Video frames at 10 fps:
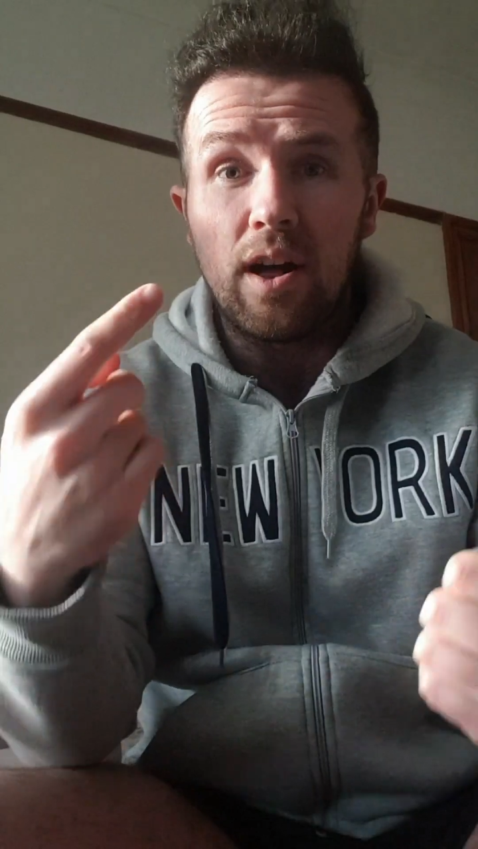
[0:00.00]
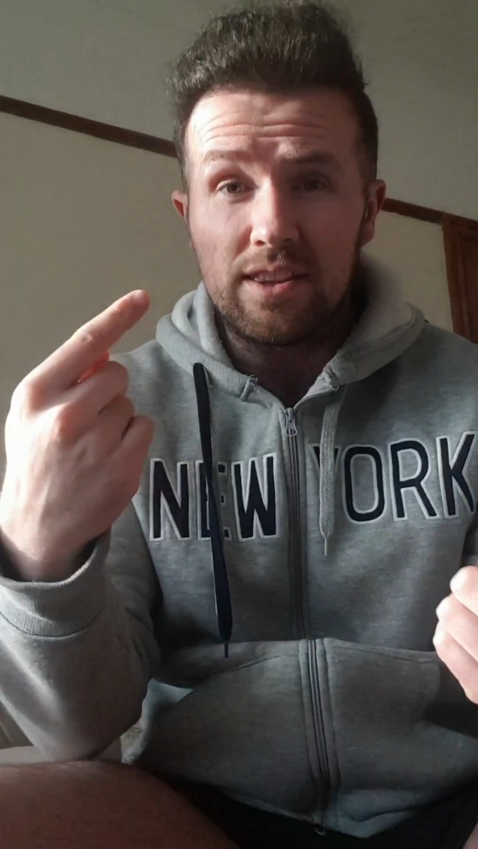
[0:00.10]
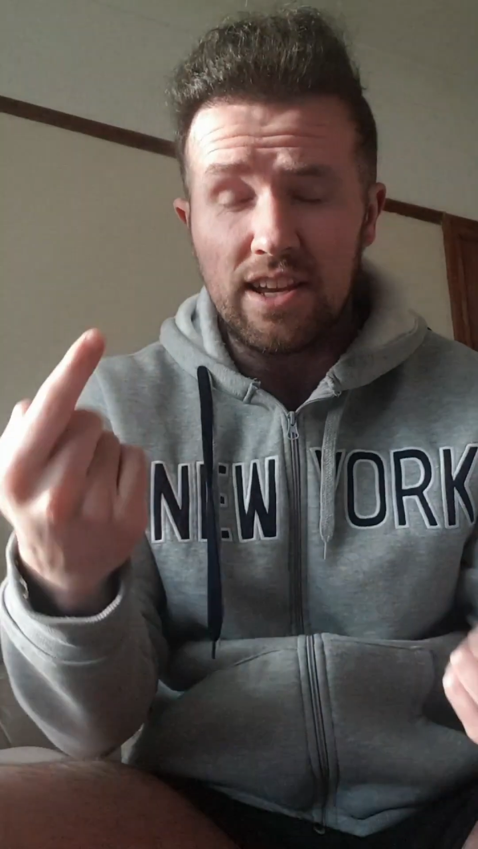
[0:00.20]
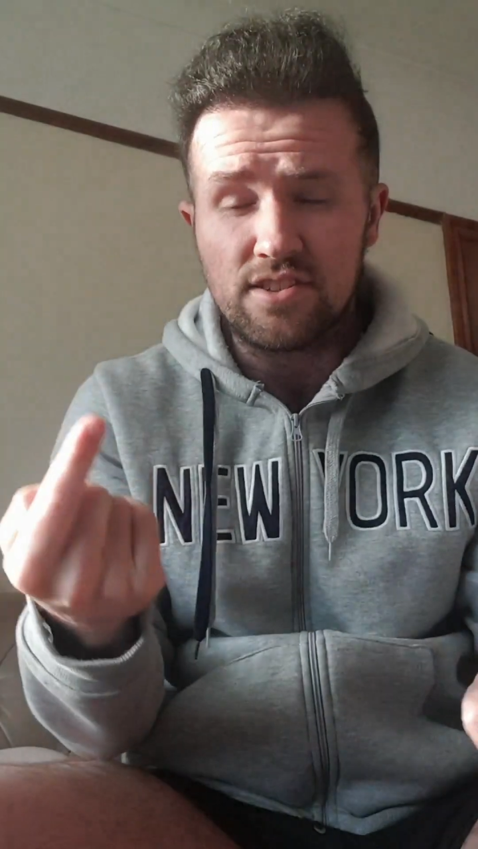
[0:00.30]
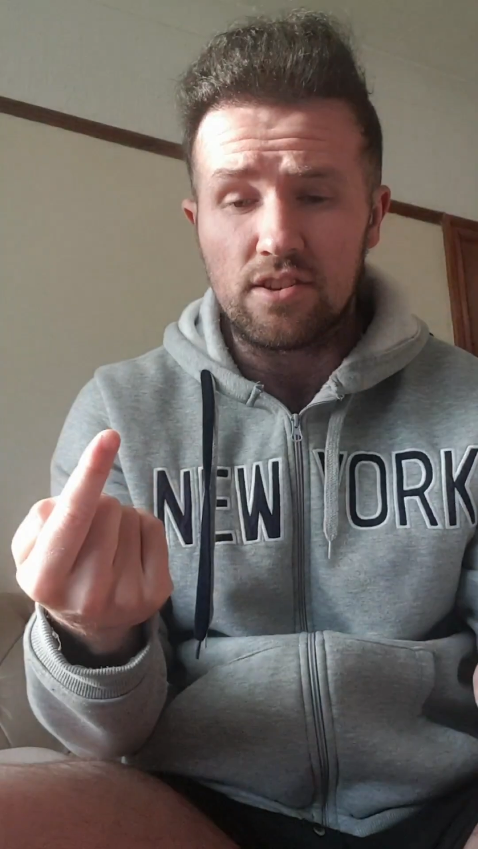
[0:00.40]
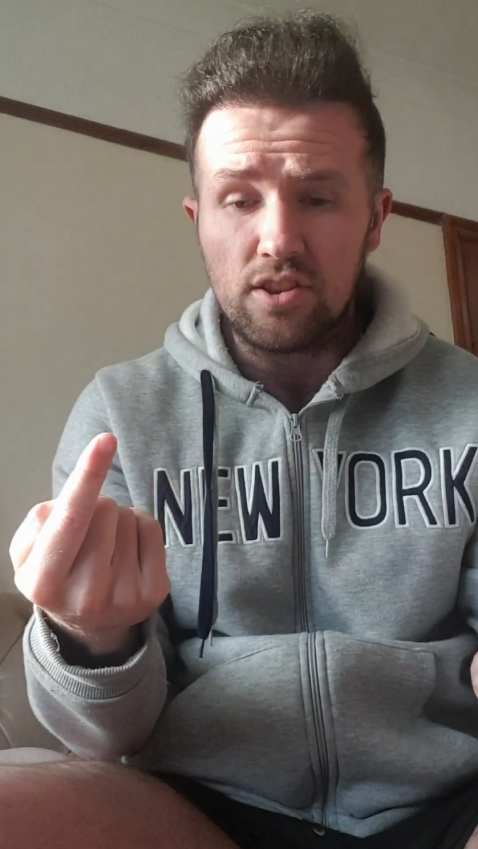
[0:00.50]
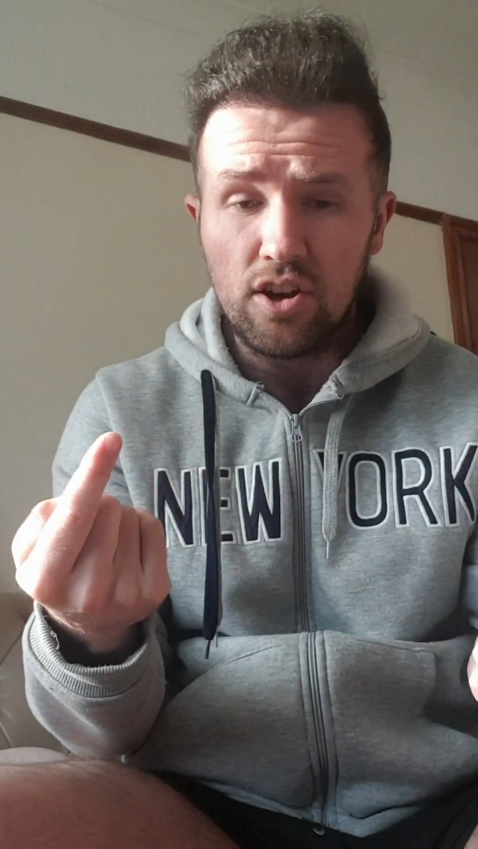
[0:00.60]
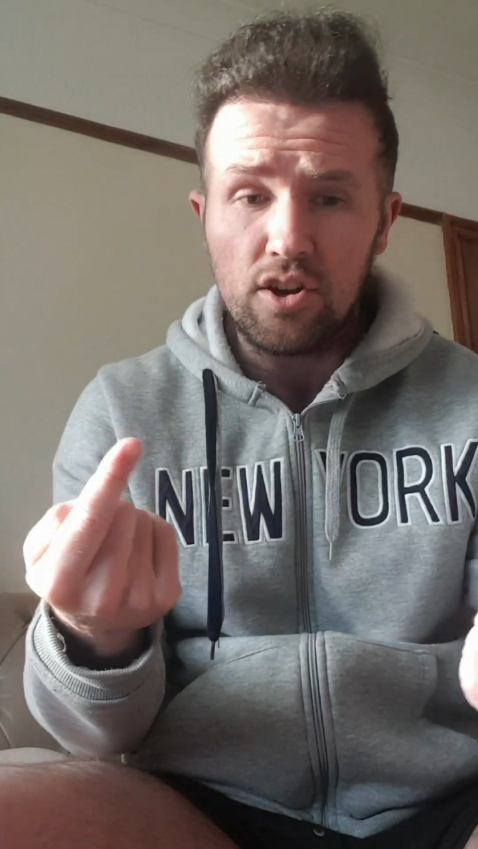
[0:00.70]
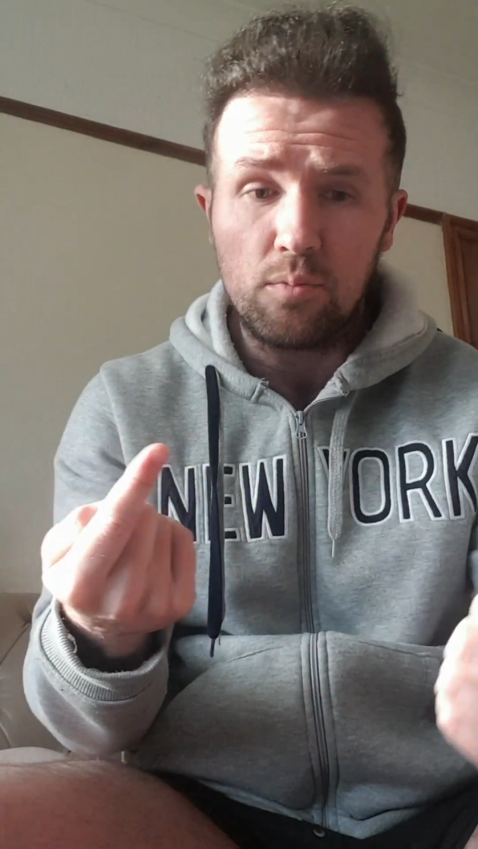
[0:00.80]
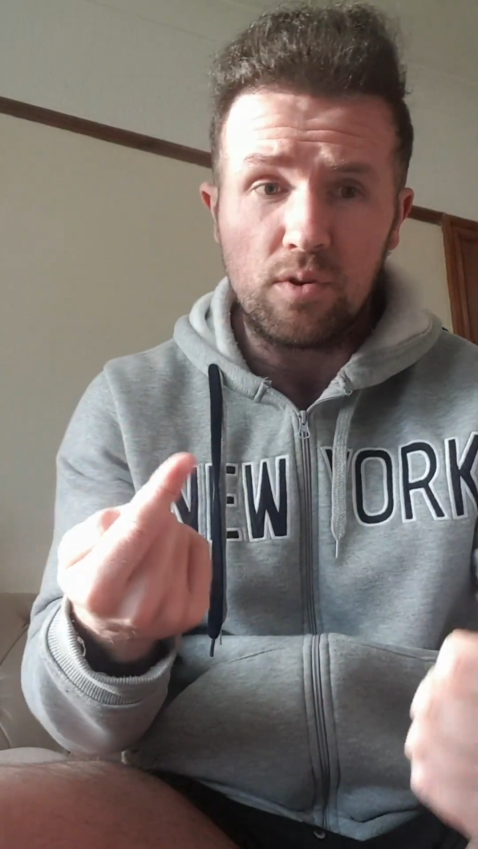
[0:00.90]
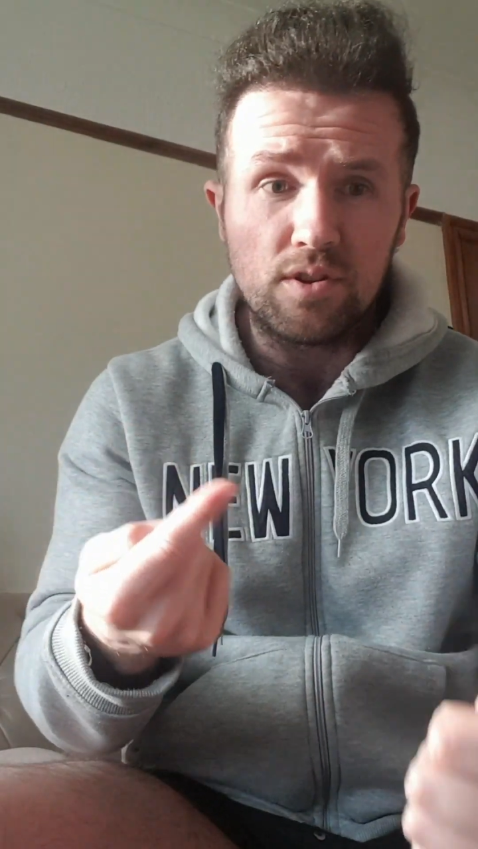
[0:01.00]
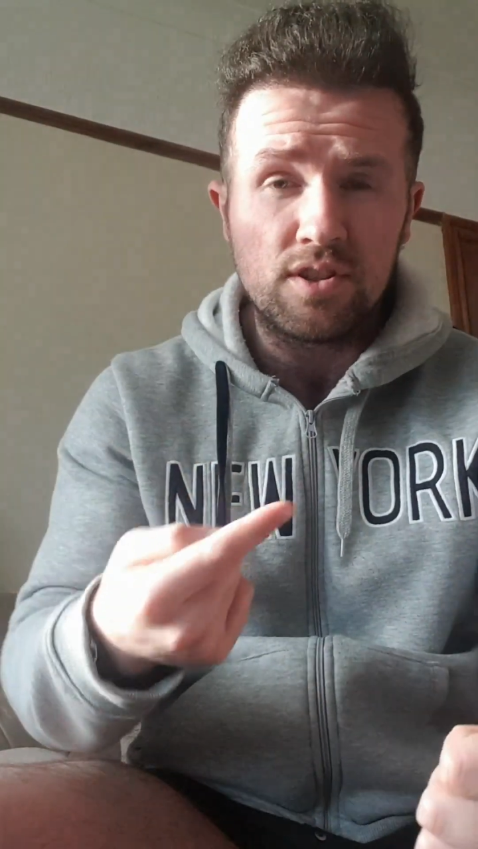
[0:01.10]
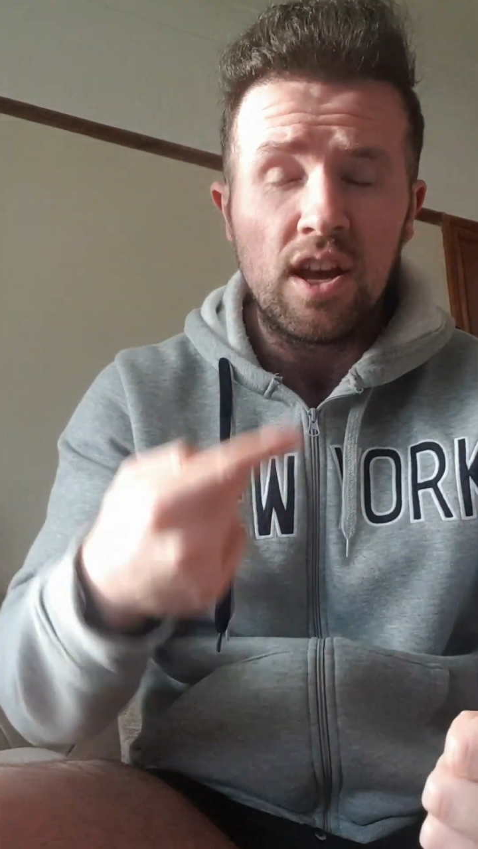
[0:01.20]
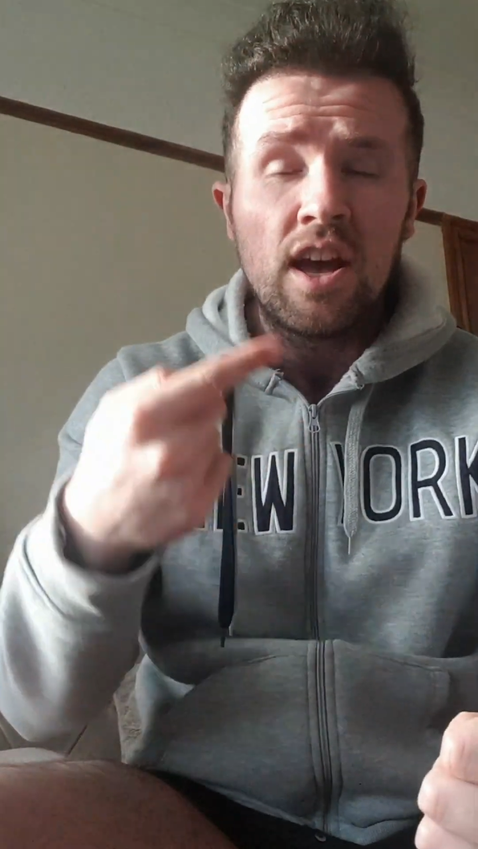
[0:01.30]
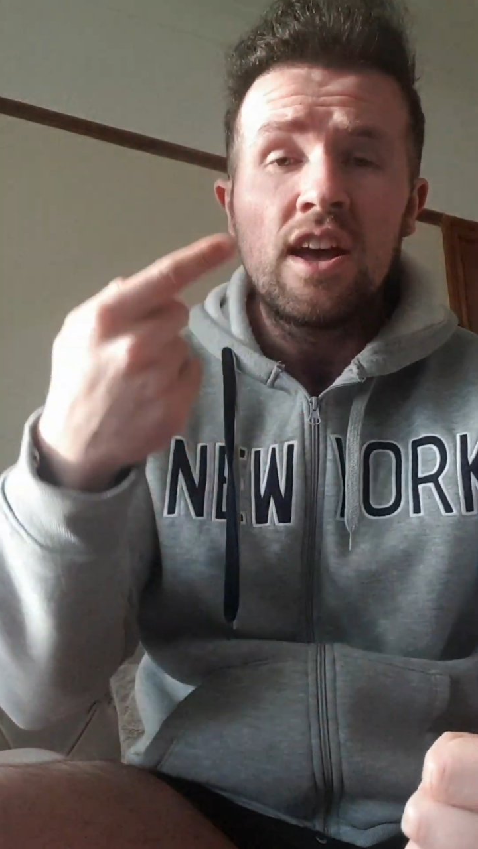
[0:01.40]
a lesson learned was